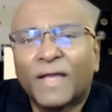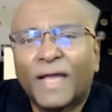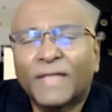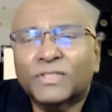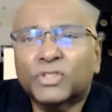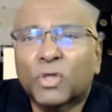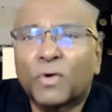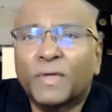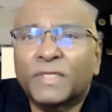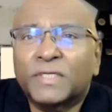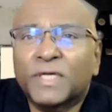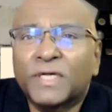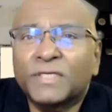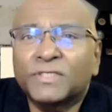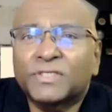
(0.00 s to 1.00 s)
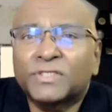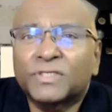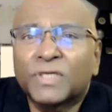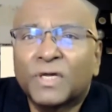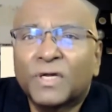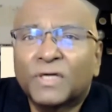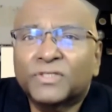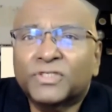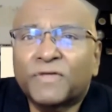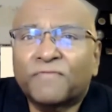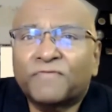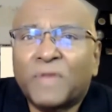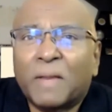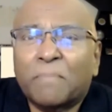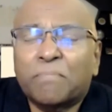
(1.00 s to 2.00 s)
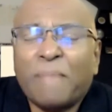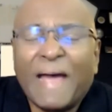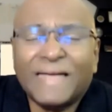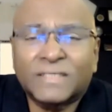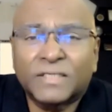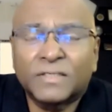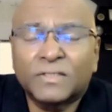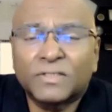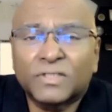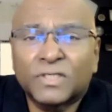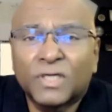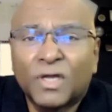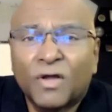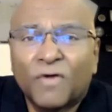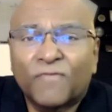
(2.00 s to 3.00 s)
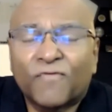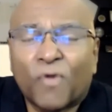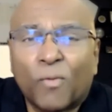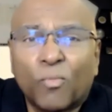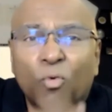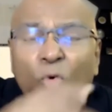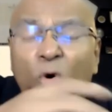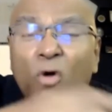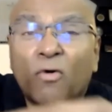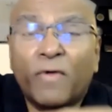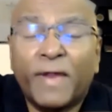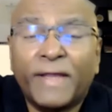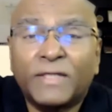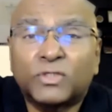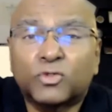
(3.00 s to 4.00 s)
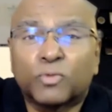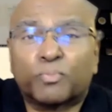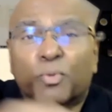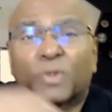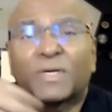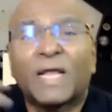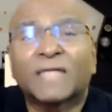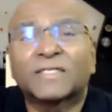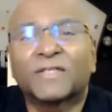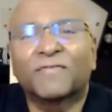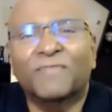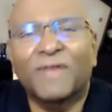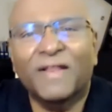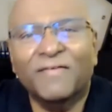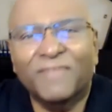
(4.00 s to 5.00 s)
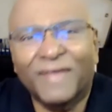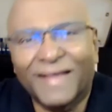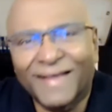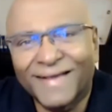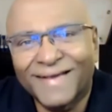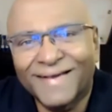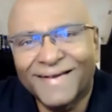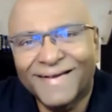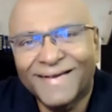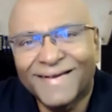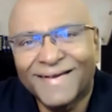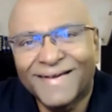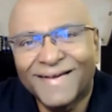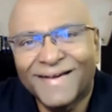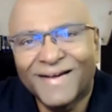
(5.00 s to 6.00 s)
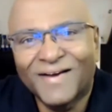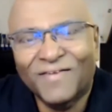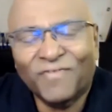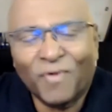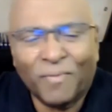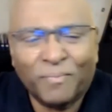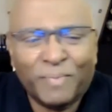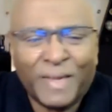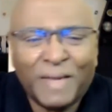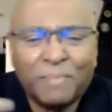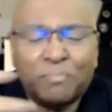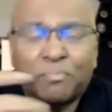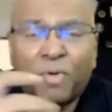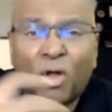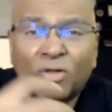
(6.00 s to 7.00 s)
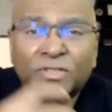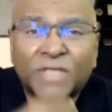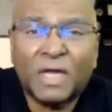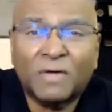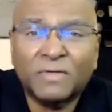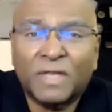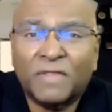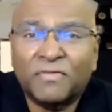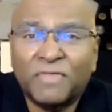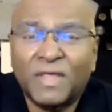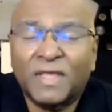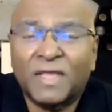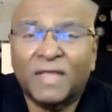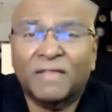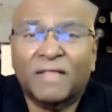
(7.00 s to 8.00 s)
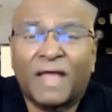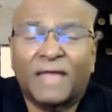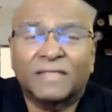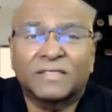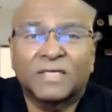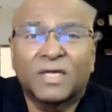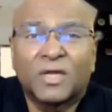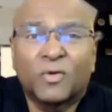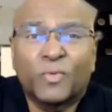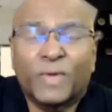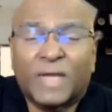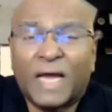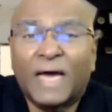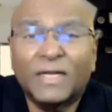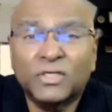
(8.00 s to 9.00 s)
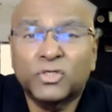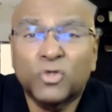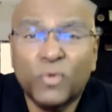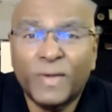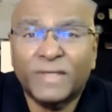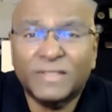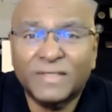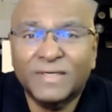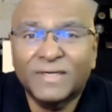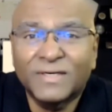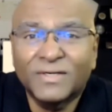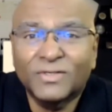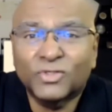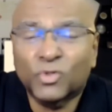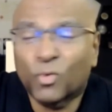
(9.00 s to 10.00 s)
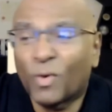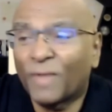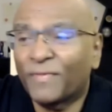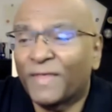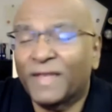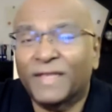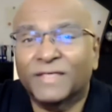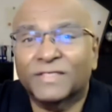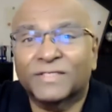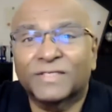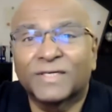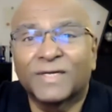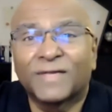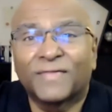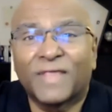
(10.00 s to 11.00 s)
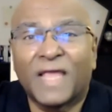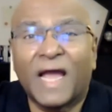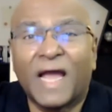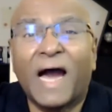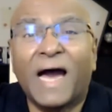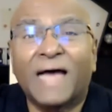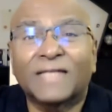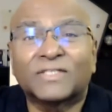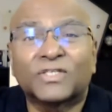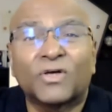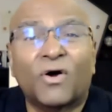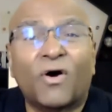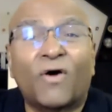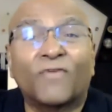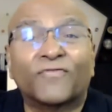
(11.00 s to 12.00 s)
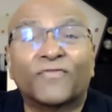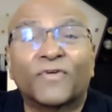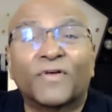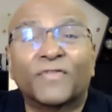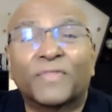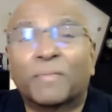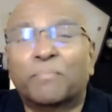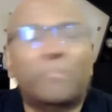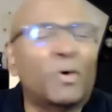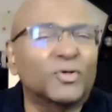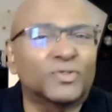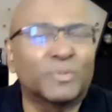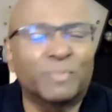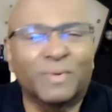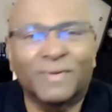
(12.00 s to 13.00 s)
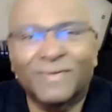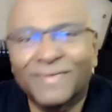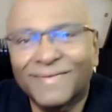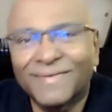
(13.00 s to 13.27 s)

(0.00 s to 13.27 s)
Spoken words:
And so it turns shifting patterns from worrying to productive living, from being blocked out and thinking that we can't do it, to one that is the art of the possible.